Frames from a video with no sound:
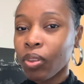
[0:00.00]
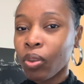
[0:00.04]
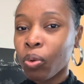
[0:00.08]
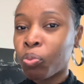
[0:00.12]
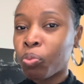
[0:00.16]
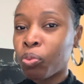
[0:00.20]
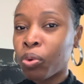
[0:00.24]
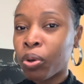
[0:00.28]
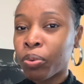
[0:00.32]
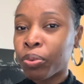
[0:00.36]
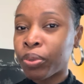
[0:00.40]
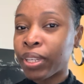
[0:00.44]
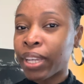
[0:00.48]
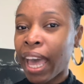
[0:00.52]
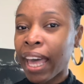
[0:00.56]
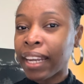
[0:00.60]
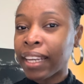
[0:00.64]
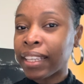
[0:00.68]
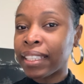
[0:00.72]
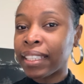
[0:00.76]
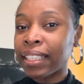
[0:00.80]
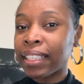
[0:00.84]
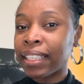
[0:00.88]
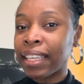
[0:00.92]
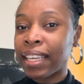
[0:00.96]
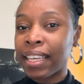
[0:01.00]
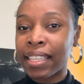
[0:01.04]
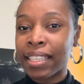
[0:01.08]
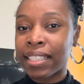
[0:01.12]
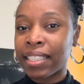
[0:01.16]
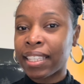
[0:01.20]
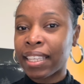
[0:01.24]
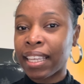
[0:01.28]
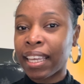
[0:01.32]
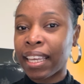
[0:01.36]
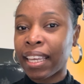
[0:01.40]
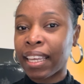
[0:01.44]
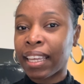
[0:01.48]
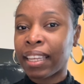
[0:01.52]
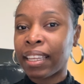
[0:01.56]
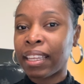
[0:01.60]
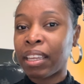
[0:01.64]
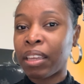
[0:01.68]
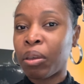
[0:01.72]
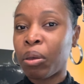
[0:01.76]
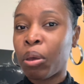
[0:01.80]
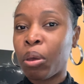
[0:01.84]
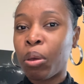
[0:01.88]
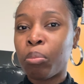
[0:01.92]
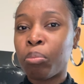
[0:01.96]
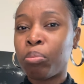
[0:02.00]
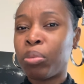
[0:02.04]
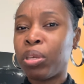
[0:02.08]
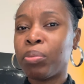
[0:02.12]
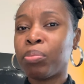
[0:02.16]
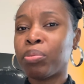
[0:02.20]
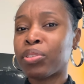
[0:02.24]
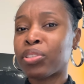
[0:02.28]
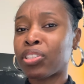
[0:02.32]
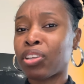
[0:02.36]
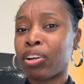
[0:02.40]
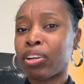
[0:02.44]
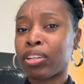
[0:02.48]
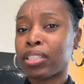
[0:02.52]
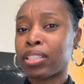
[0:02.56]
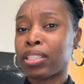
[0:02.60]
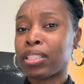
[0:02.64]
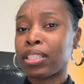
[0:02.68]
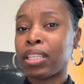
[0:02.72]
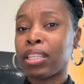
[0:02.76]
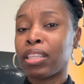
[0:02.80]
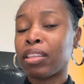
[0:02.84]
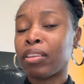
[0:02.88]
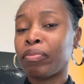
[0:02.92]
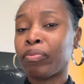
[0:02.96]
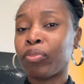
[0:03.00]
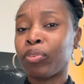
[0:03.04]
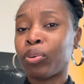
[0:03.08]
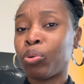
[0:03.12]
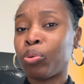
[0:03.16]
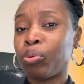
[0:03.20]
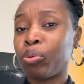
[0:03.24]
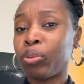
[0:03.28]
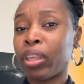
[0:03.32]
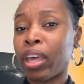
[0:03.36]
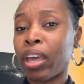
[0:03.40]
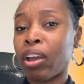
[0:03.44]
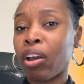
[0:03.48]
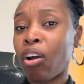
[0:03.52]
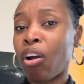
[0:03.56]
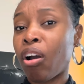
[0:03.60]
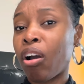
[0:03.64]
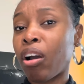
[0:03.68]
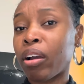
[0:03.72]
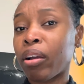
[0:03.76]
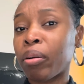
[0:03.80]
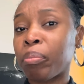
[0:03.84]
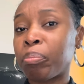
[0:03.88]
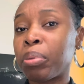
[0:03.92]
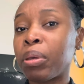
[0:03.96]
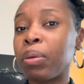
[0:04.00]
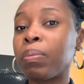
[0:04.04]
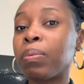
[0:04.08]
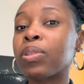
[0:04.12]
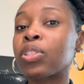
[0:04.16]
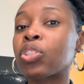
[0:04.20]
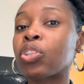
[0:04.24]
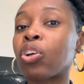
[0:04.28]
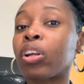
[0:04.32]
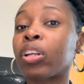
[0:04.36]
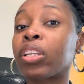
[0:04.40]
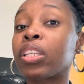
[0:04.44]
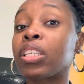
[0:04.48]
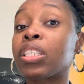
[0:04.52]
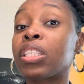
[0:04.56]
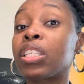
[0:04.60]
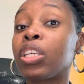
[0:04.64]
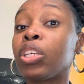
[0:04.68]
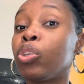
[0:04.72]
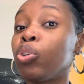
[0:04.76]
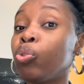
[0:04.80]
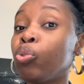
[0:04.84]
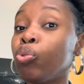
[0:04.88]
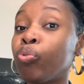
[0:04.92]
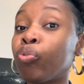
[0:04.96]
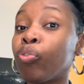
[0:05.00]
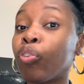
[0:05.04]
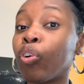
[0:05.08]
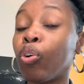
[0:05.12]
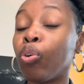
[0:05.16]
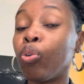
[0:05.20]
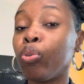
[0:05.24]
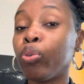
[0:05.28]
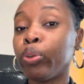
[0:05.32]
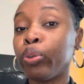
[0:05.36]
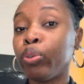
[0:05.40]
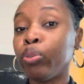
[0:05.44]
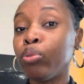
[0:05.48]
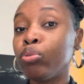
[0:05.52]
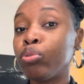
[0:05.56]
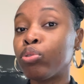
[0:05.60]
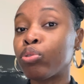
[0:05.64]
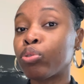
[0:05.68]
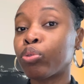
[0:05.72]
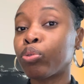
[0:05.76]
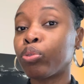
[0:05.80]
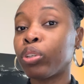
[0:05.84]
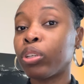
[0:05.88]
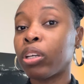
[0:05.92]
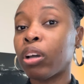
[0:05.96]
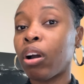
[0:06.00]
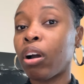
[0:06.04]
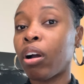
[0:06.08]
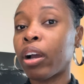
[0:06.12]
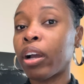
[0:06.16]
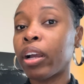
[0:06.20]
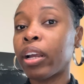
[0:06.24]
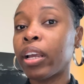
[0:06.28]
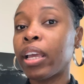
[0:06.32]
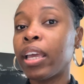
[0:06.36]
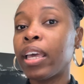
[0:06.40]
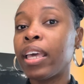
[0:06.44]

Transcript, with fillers: when reality kicks in, people start to see them for who they are. People start to see you for who you truly are.